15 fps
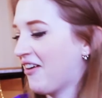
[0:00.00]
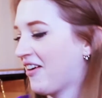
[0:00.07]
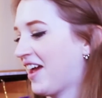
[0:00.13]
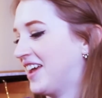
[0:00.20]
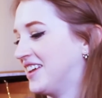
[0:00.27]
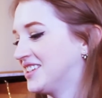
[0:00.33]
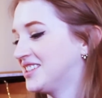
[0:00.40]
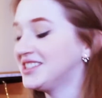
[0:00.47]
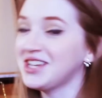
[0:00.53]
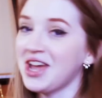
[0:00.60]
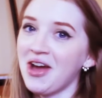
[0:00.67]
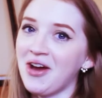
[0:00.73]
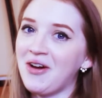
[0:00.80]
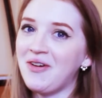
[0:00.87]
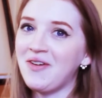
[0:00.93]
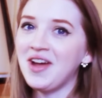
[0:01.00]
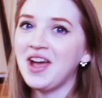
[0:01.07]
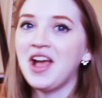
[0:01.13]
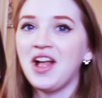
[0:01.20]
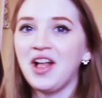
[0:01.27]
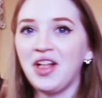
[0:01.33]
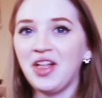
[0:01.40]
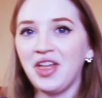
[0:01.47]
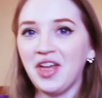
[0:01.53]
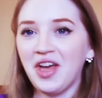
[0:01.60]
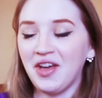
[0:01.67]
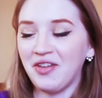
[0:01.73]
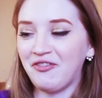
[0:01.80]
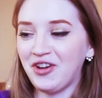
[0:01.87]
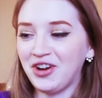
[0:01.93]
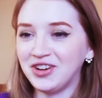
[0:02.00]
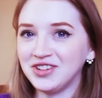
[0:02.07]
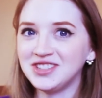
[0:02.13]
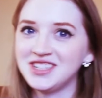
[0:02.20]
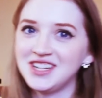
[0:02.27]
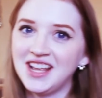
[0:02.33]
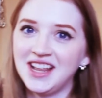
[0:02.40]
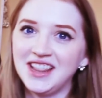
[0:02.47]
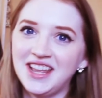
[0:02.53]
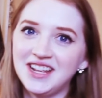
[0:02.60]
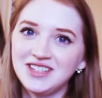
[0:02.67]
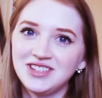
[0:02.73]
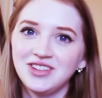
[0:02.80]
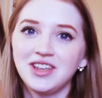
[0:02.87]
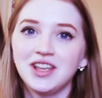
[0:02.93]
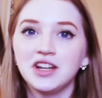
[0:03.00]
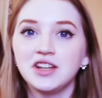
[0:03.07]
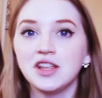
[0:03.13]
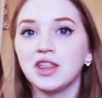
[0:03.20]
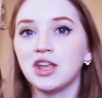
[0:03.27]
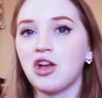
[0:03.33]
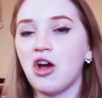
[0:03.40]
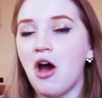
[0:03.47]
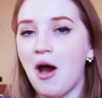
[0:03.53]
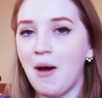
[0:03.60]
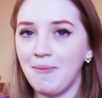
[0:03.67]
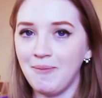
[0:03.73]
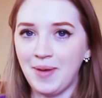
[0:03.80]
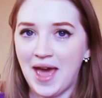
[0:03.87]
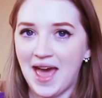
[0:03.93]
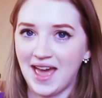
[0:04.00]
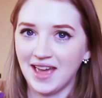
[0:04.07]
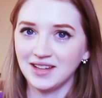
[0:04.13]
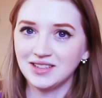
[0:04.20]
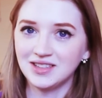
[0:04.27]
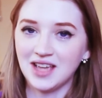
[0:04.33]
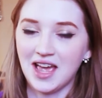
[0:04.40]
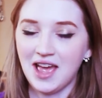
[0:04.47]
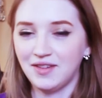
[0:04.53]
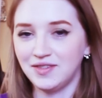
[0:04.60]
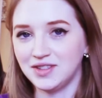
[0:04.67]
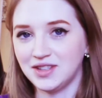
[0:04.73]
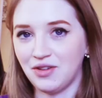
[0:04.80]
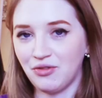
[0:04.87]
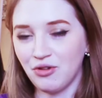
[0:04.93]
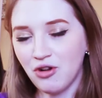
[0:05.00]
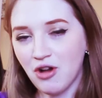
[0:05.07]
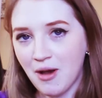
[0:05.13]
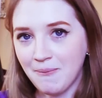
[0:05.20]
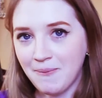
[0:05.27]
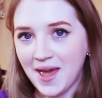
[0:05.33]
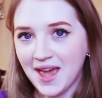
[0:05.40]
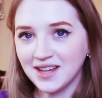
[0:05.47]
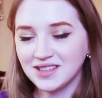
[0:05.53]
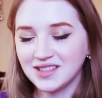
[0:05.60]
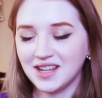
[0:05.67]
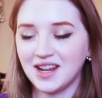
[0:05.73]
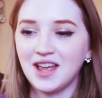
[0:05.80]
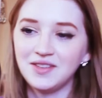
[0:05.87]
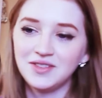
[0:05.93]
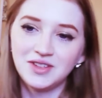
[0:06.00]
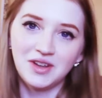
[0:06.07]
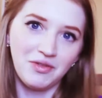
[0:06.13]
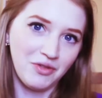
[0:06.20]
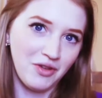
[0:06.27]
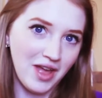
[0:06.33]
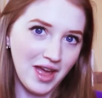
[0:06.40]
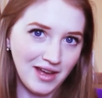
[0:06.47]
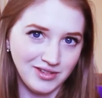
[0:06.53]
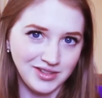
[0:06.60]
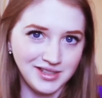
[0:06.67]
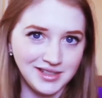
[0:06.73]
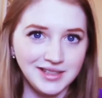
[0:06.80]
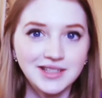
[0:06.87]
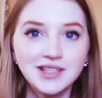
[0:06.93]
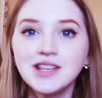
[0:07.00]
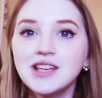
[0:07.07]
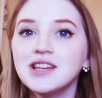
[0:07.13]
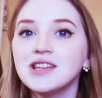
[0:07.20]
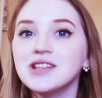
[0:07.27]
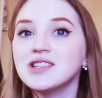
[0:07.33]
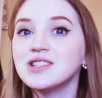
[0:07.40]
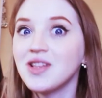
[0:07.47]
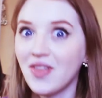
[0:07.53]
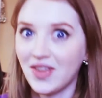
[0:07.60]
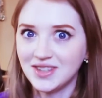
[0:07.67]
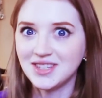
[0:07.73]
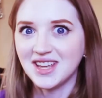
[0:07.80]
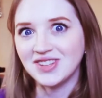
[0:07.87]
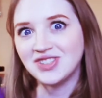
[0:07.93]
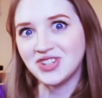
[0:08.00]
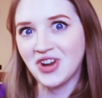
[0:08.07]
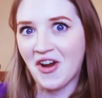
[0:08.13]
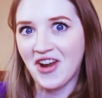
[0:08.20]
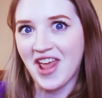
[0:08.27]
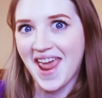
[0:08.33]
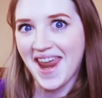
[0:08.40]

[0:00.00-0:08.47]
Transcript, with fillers: Okay, so first let's look at the compacts. I have several compacts and I have several houses, so let's get started.